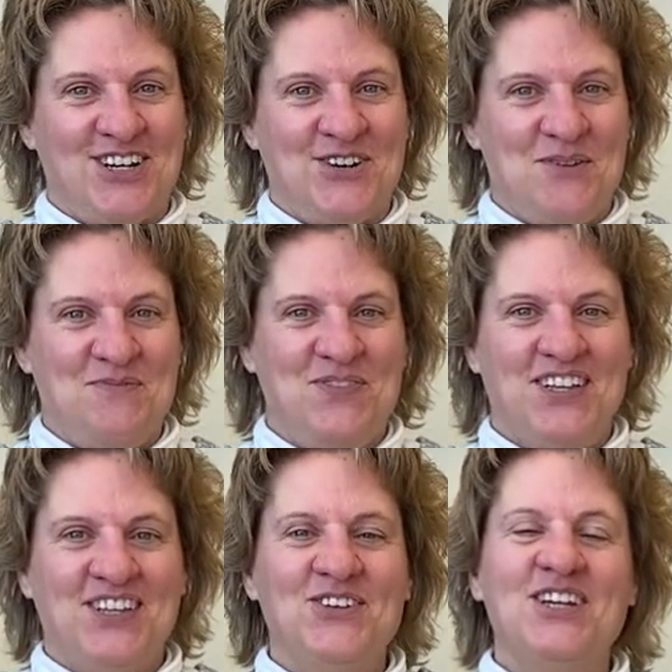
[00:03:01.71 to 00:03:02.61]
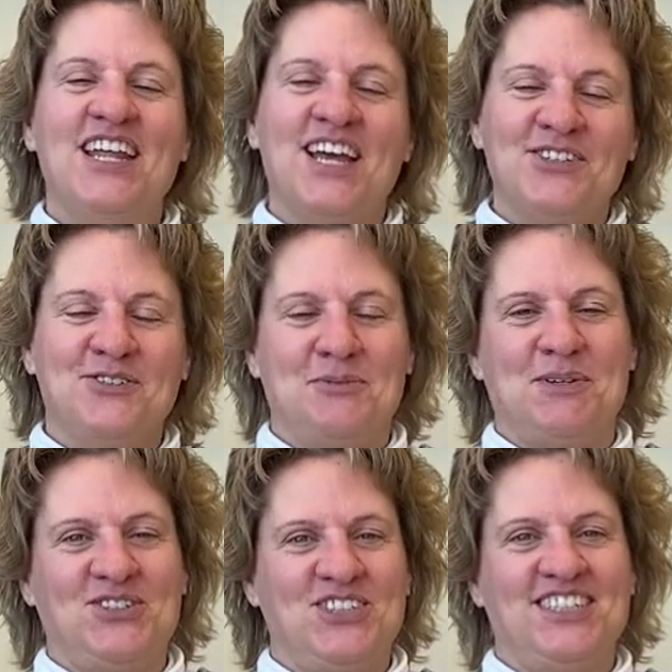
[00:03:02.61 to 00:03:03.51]
at home. You get extra
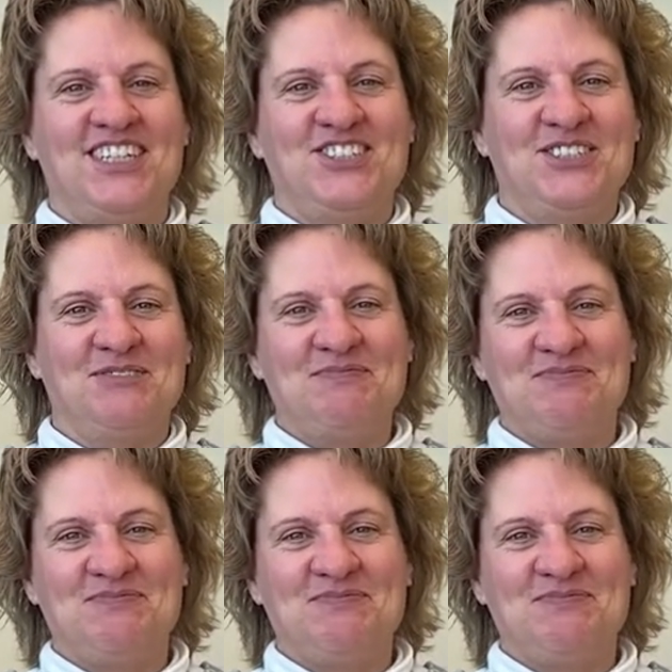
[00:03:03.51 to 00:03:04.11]
special attention.